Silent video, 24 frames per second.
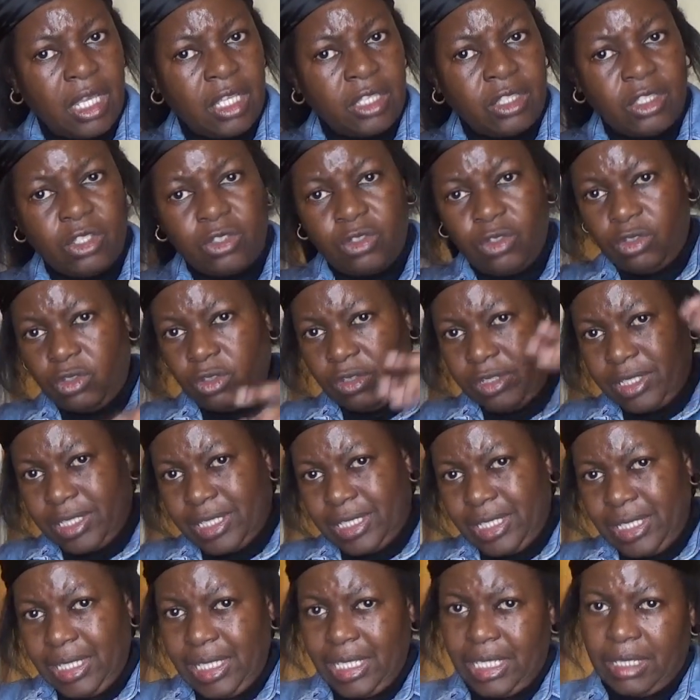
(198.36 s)
Did you just
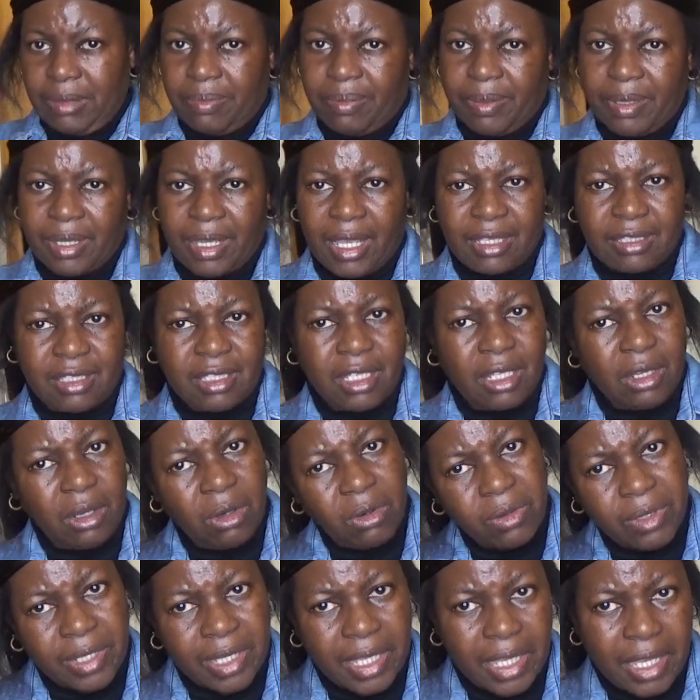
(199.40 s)
sleep and say,
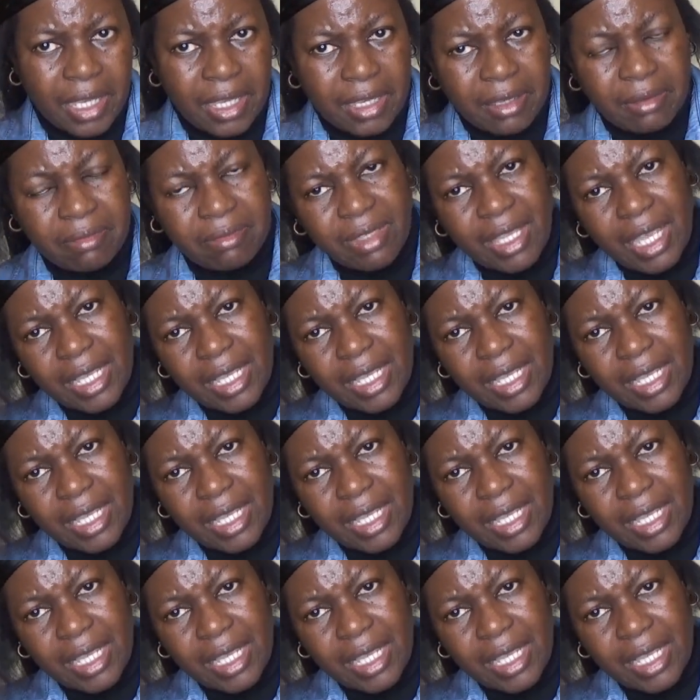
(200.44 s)
okay,